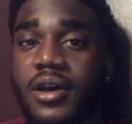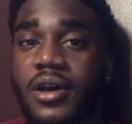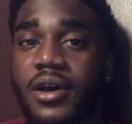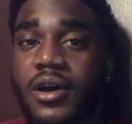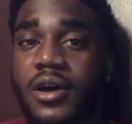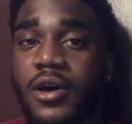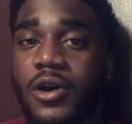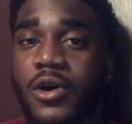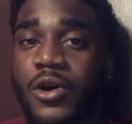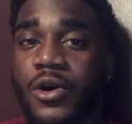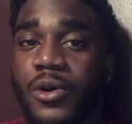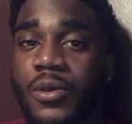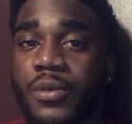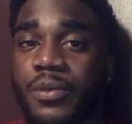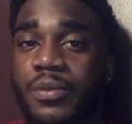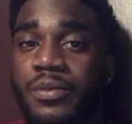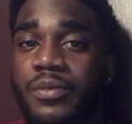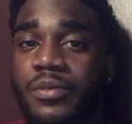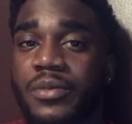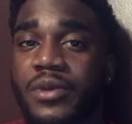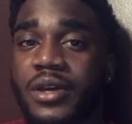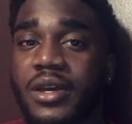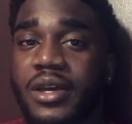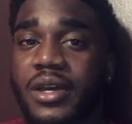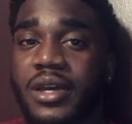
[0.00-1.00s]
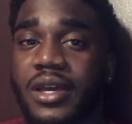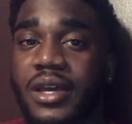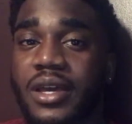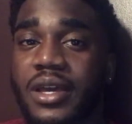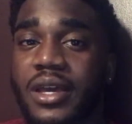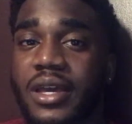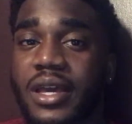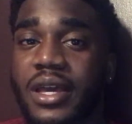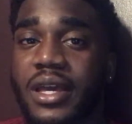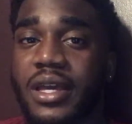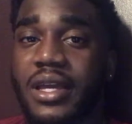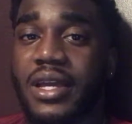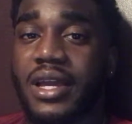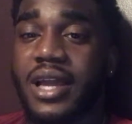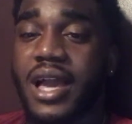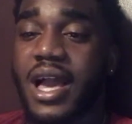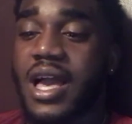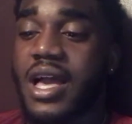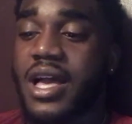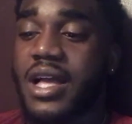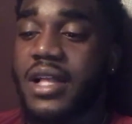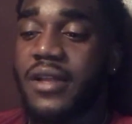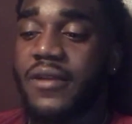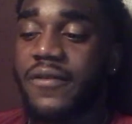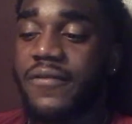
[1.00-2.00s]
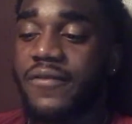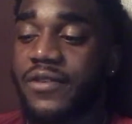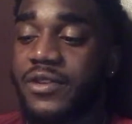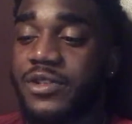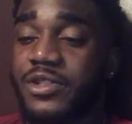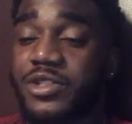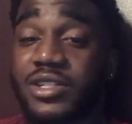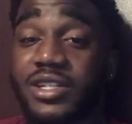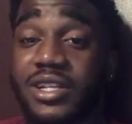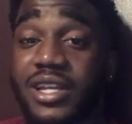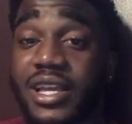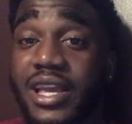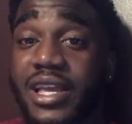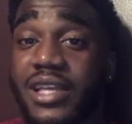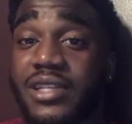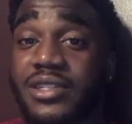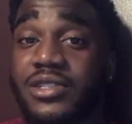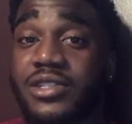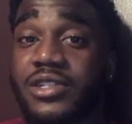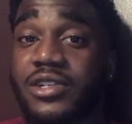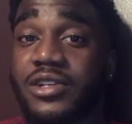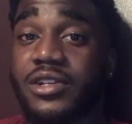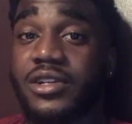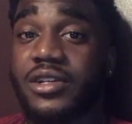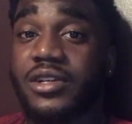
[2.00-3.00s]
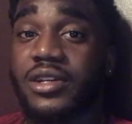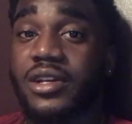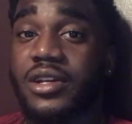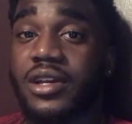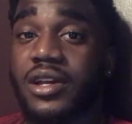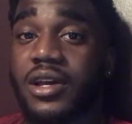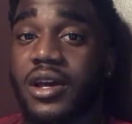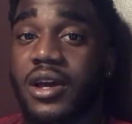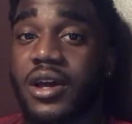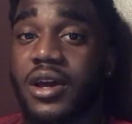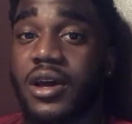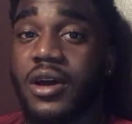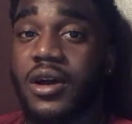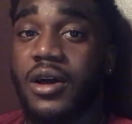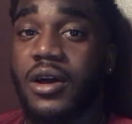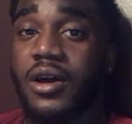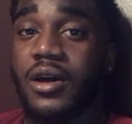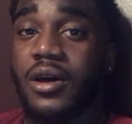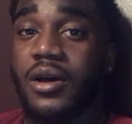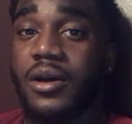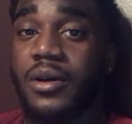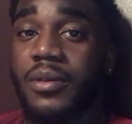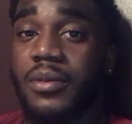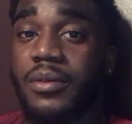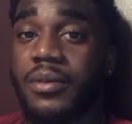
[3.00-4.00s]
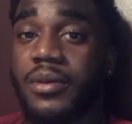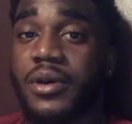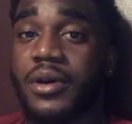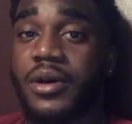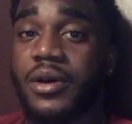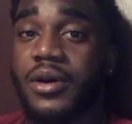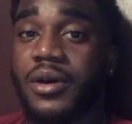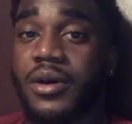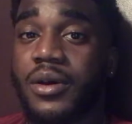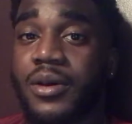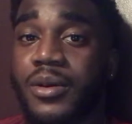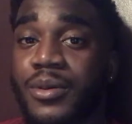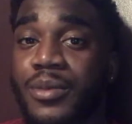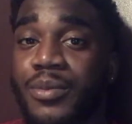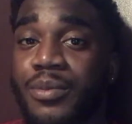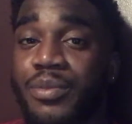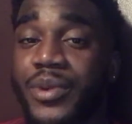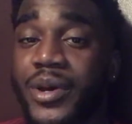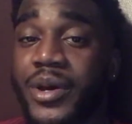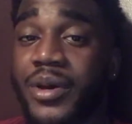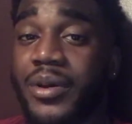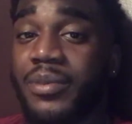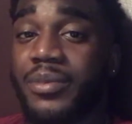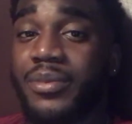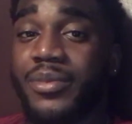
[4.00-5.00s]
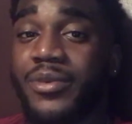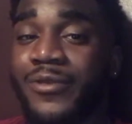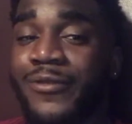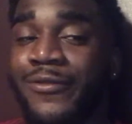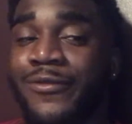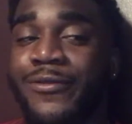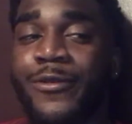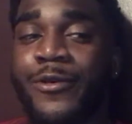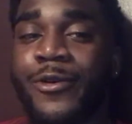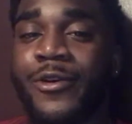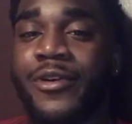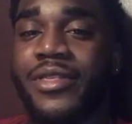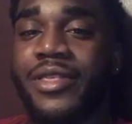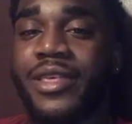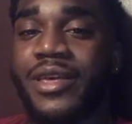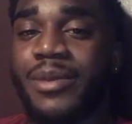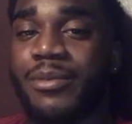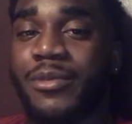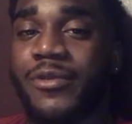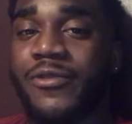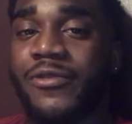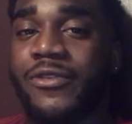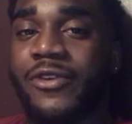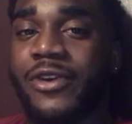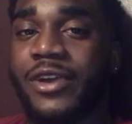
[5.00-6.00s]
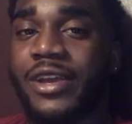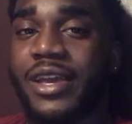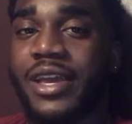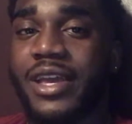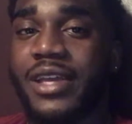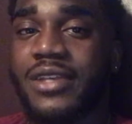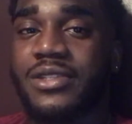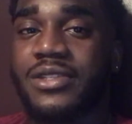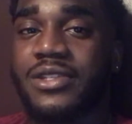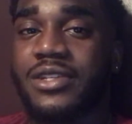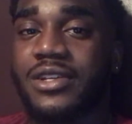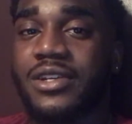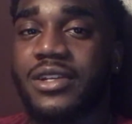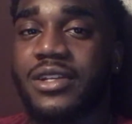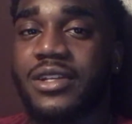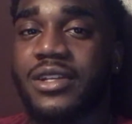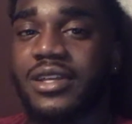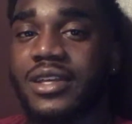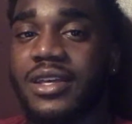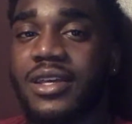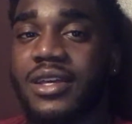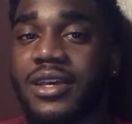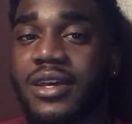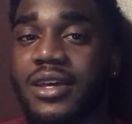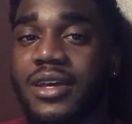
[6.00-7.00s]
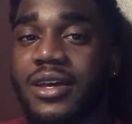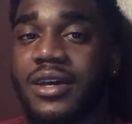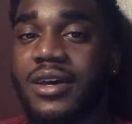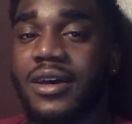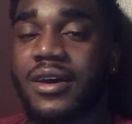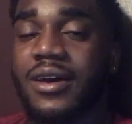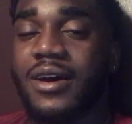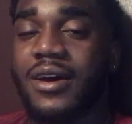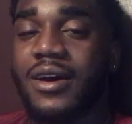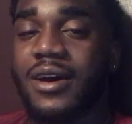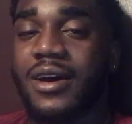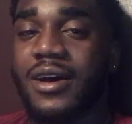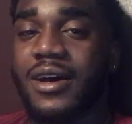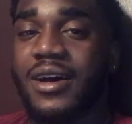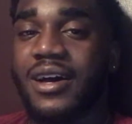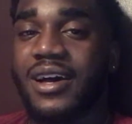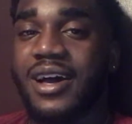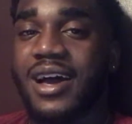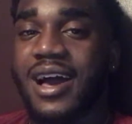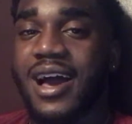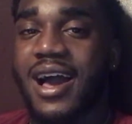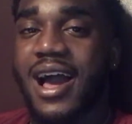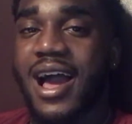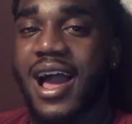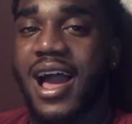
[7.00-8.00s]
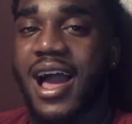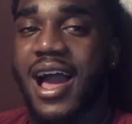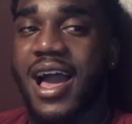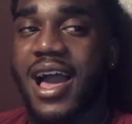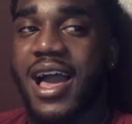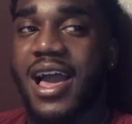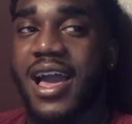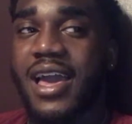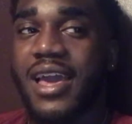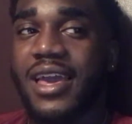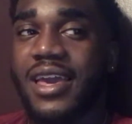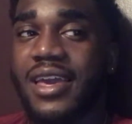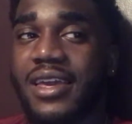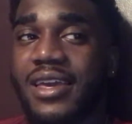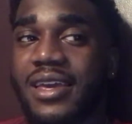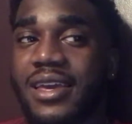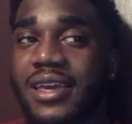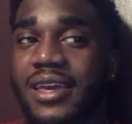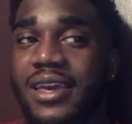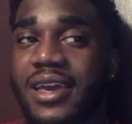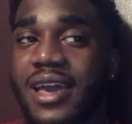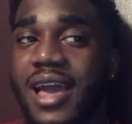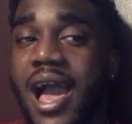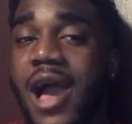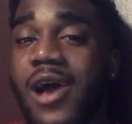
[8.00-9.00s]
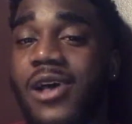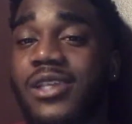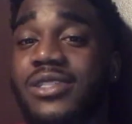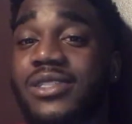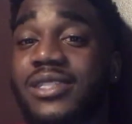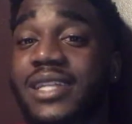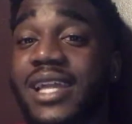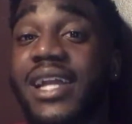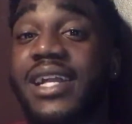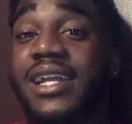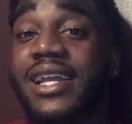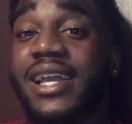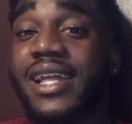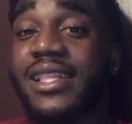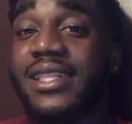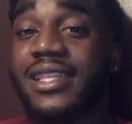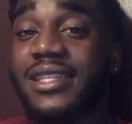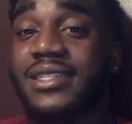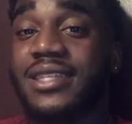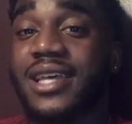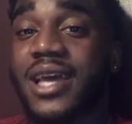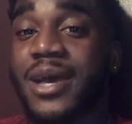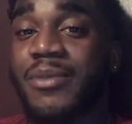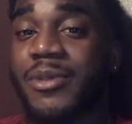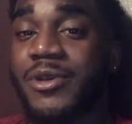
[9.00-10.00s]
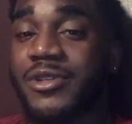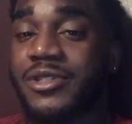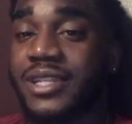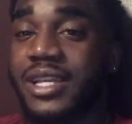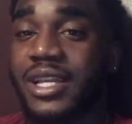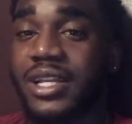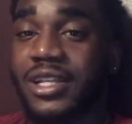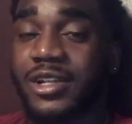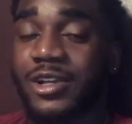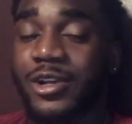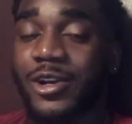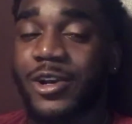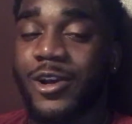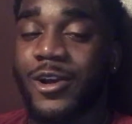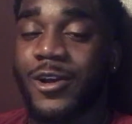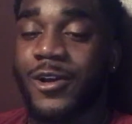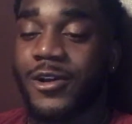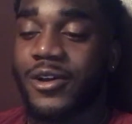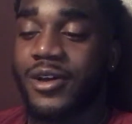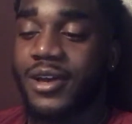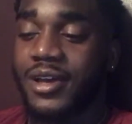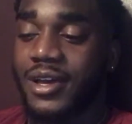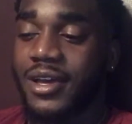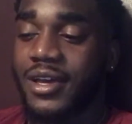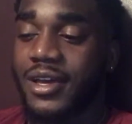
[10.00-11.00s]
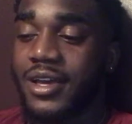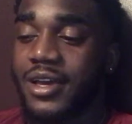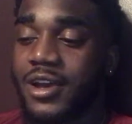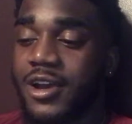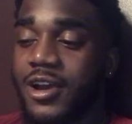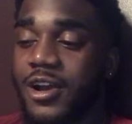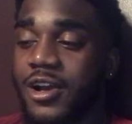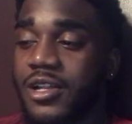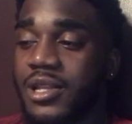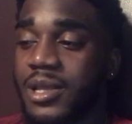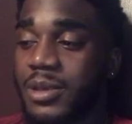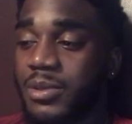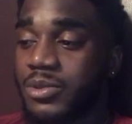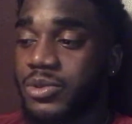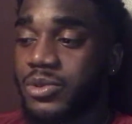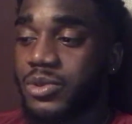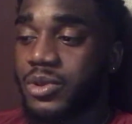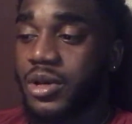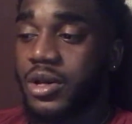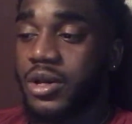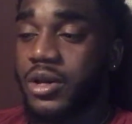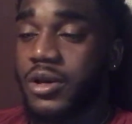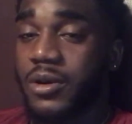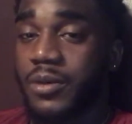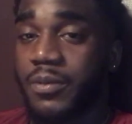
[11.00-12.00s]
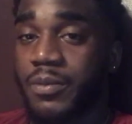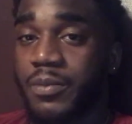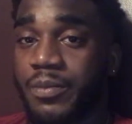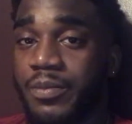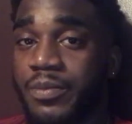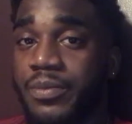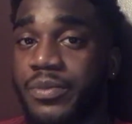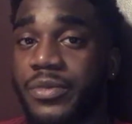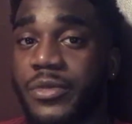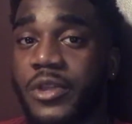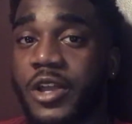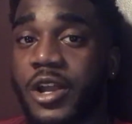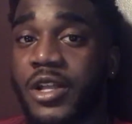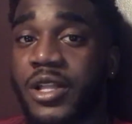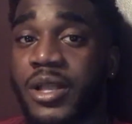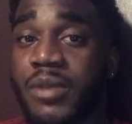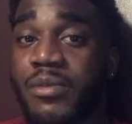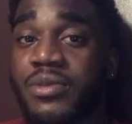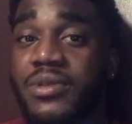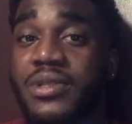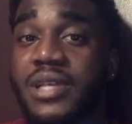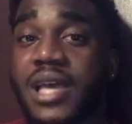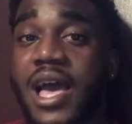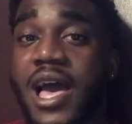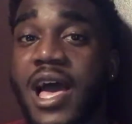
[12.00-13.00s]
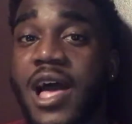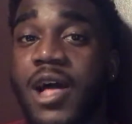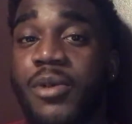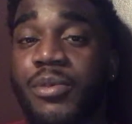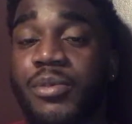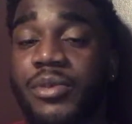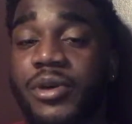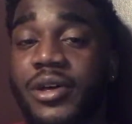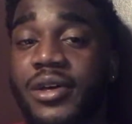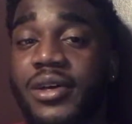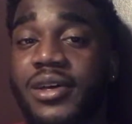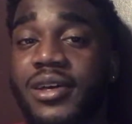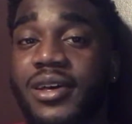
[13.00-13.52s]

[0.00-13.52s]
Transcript: Um, and God eventually answered. Uh, but before He answered, uh, I I was dating at the time. I was dating a girl. Her name was Alma.